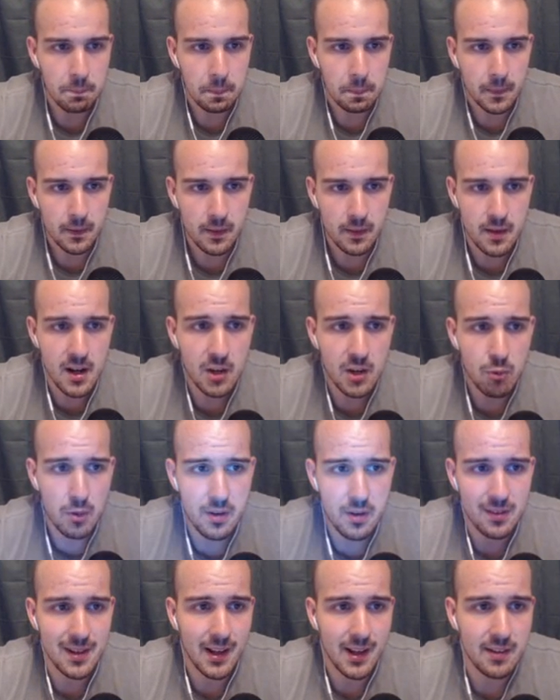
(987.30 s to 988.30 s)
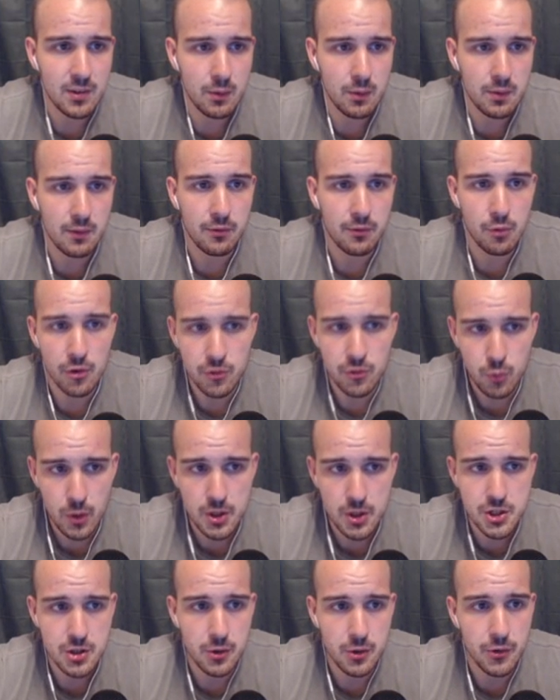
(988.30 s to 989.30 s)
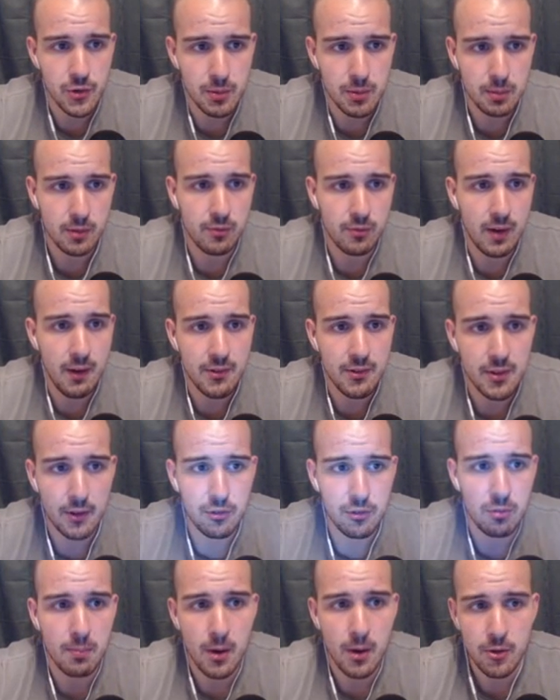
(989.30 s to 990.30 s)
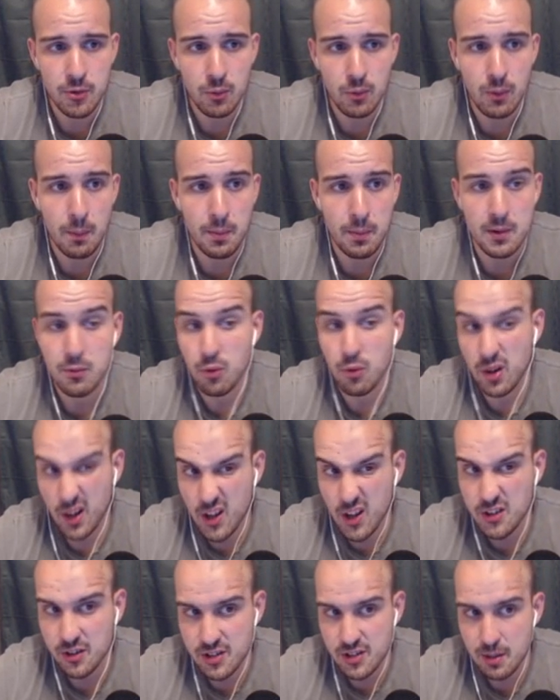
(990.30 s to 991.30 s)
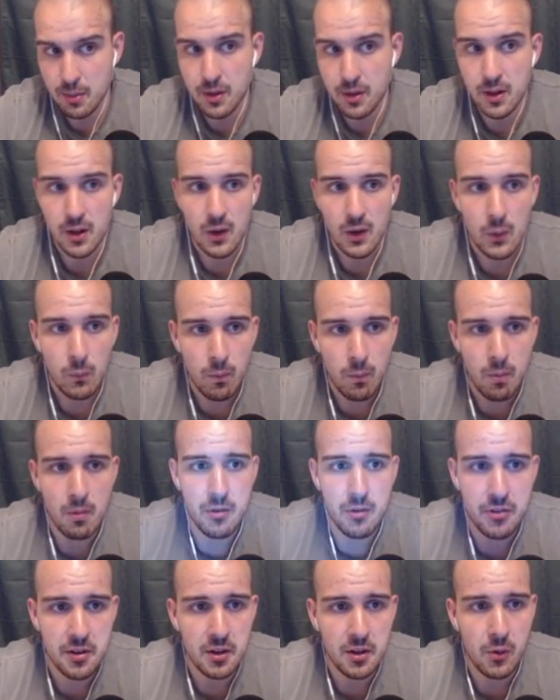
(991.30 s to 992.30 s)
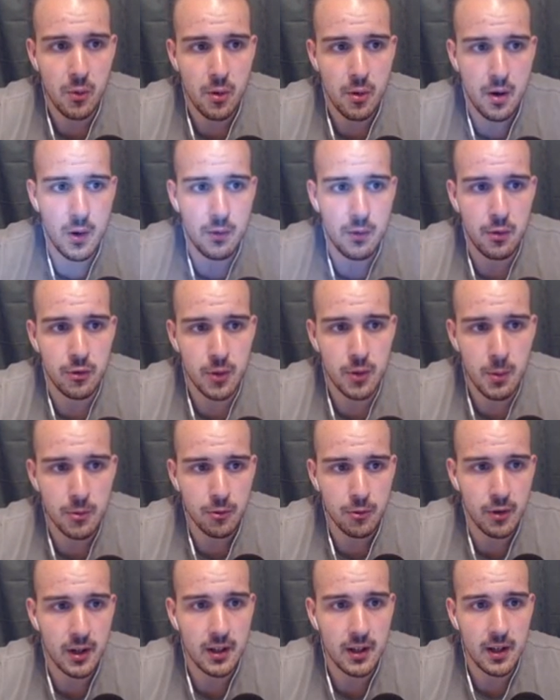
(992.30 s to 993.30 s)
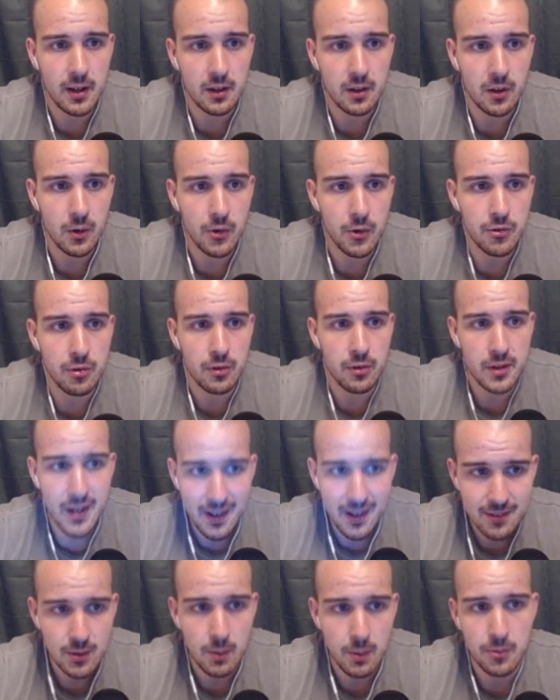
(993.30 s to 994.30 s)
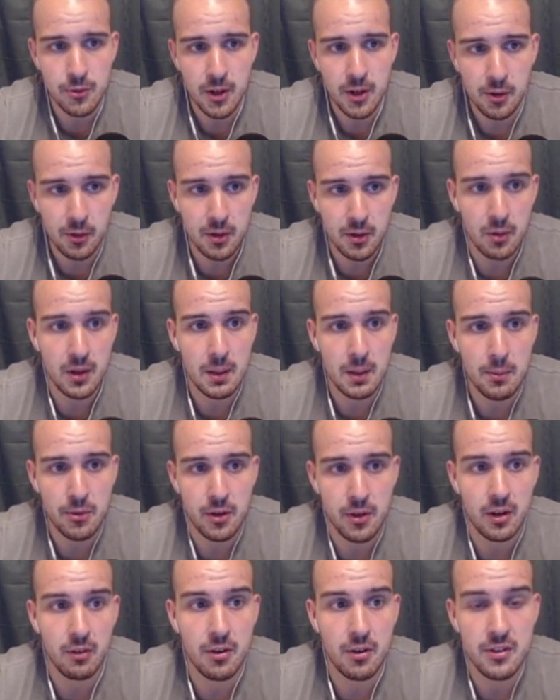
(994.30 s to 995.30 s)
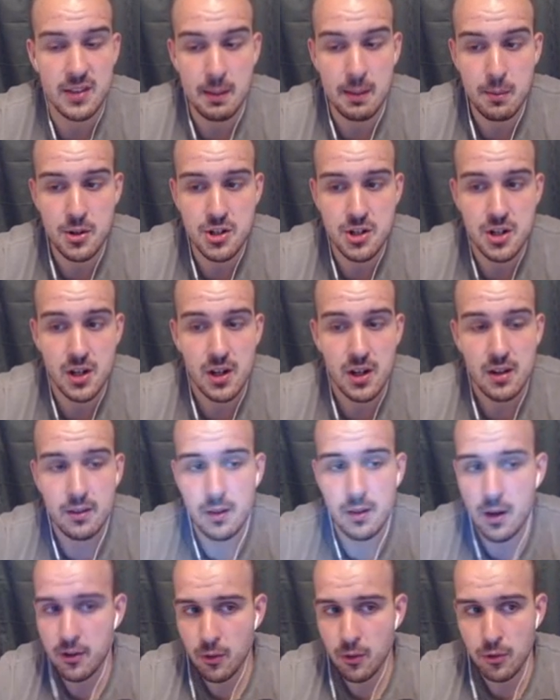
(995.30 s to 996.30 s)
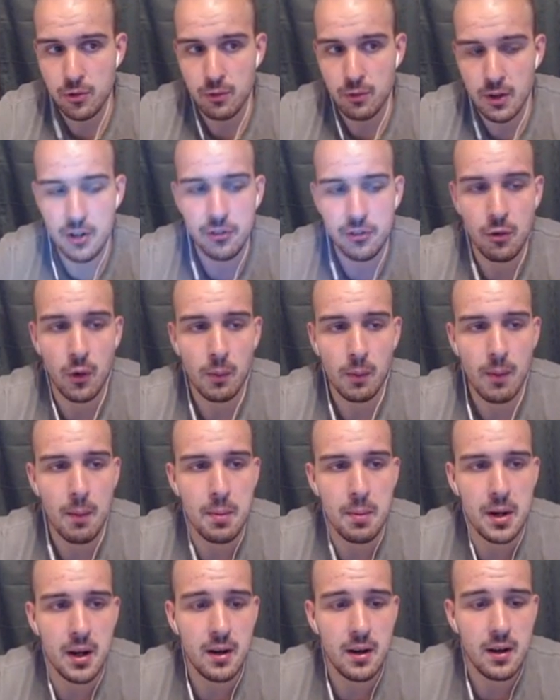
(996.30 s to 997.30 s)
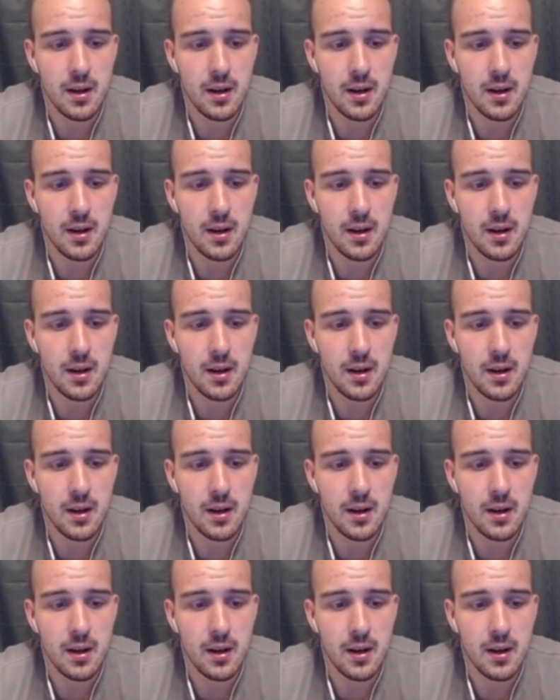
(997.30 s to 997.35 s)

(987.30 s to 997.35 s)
The next one is Legacy of the Frost Witch, consuming 5 stacks of Maelstrom Weapon for Enhancer Shaman. Will reset the cooldown of your Storm Strike and cause your next Storm Strike to deal 100% increased damage. That is also very strong in my opinion.